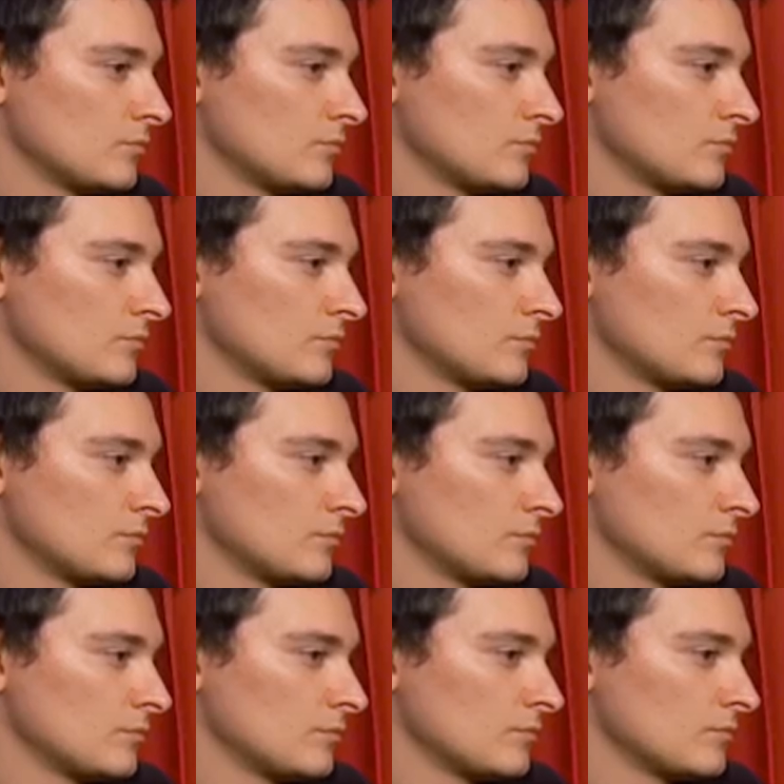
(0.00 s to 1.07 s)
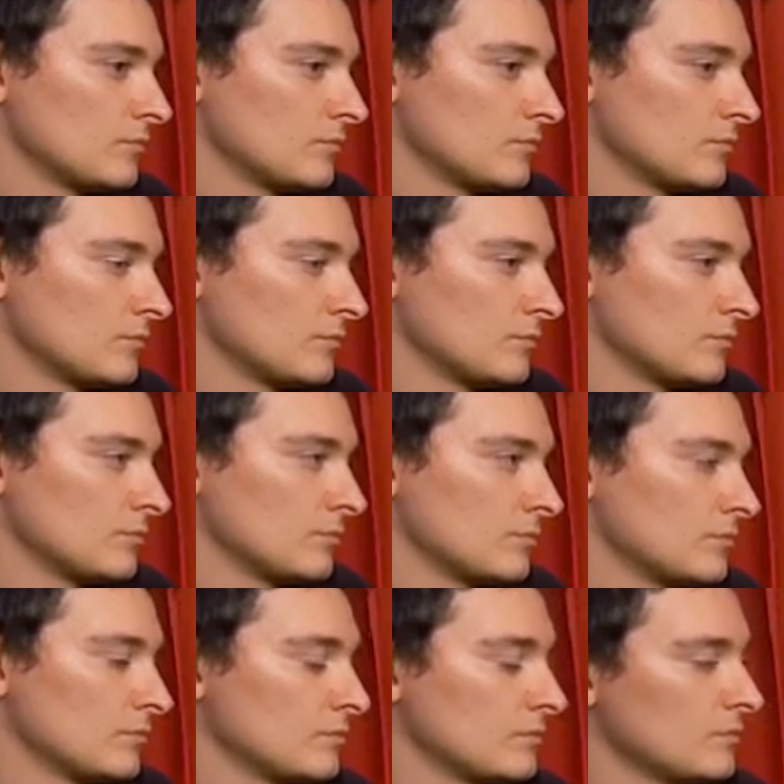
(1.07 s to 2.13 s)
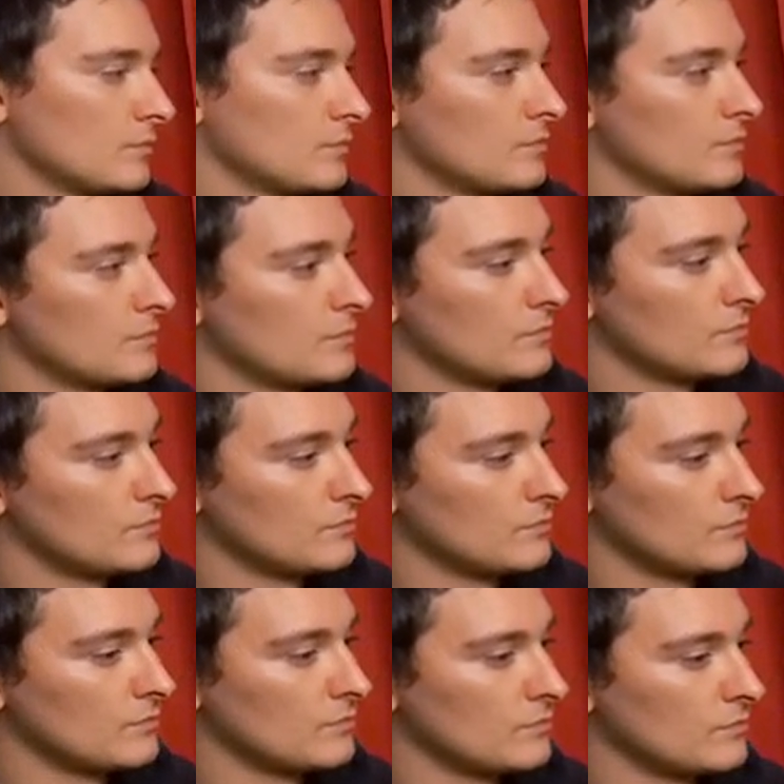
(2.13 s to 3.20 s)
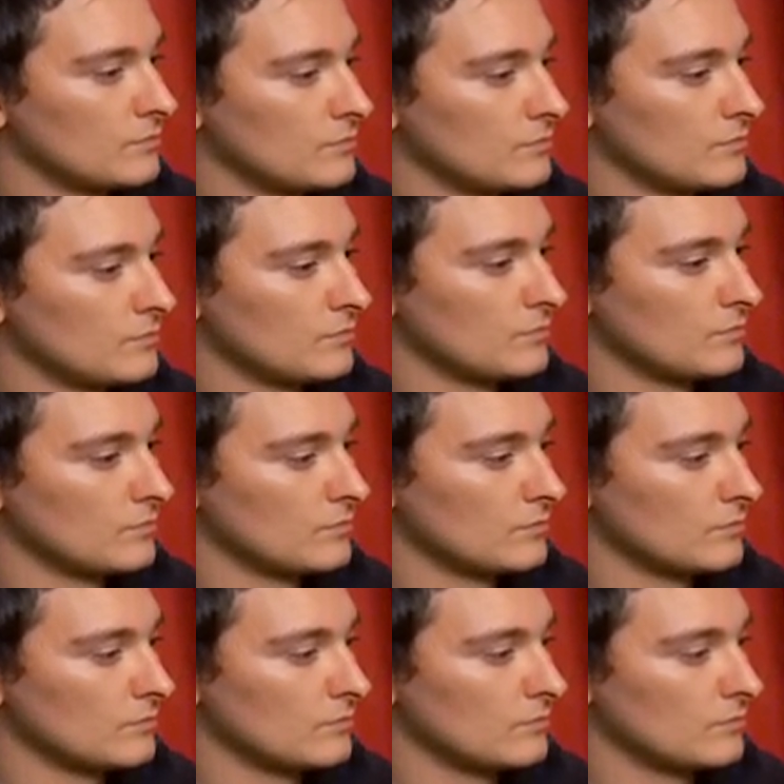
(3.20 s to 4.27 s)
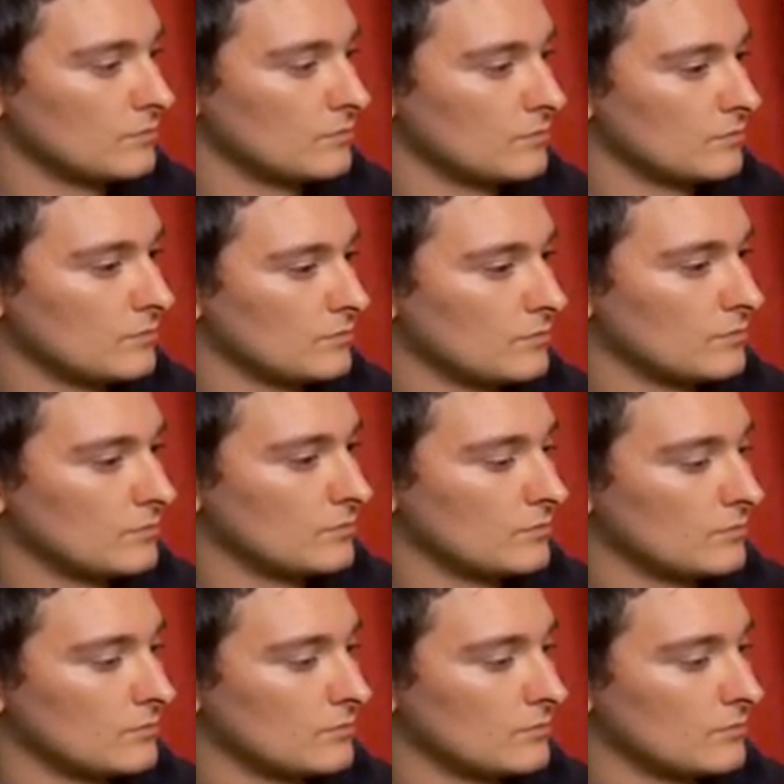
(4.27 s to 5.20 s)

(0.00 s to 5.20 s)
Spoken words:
(silent)